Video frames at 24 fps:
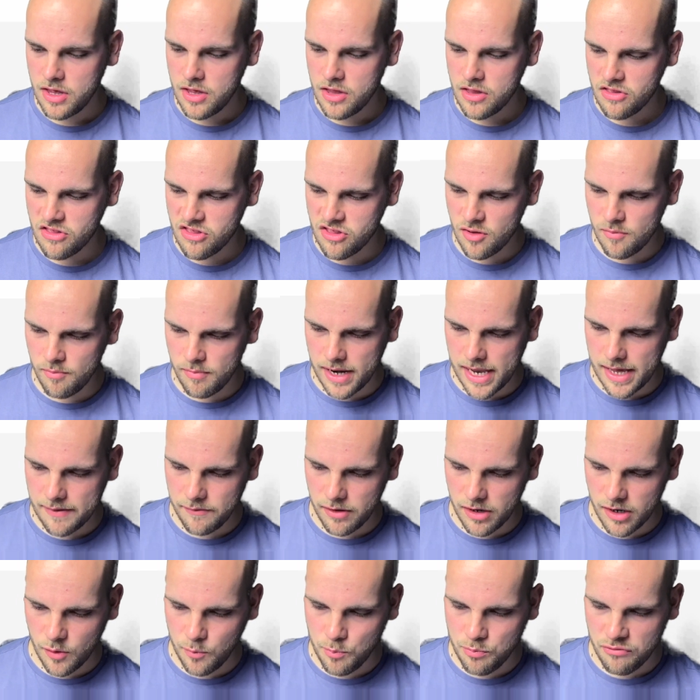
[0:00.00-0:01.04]
some
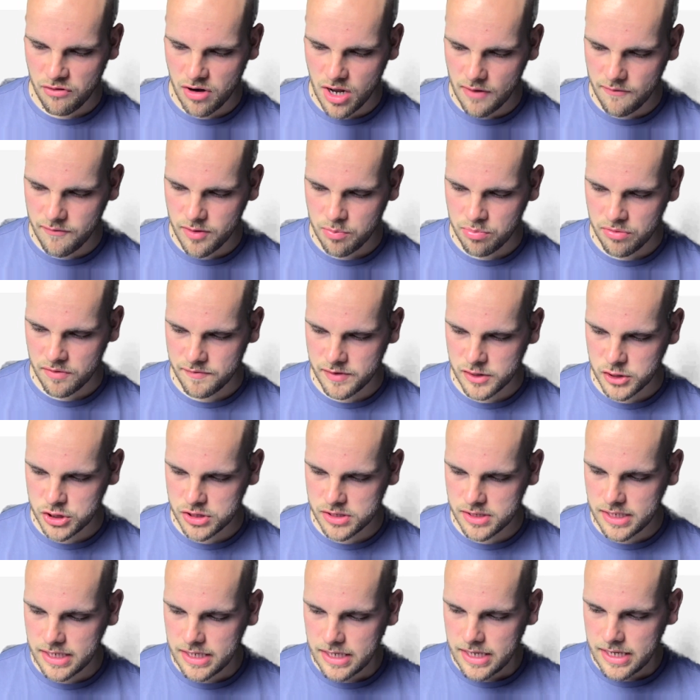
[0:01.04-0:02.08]
level of private
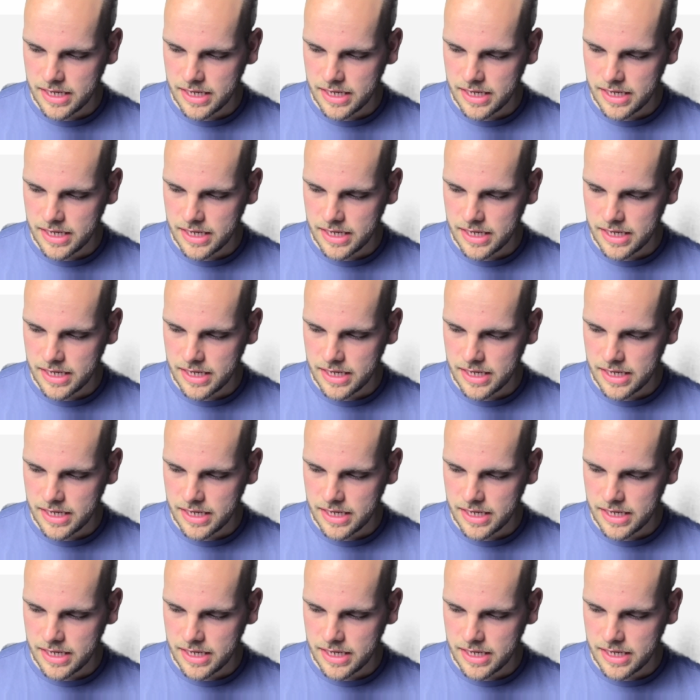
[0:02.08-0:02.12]
provision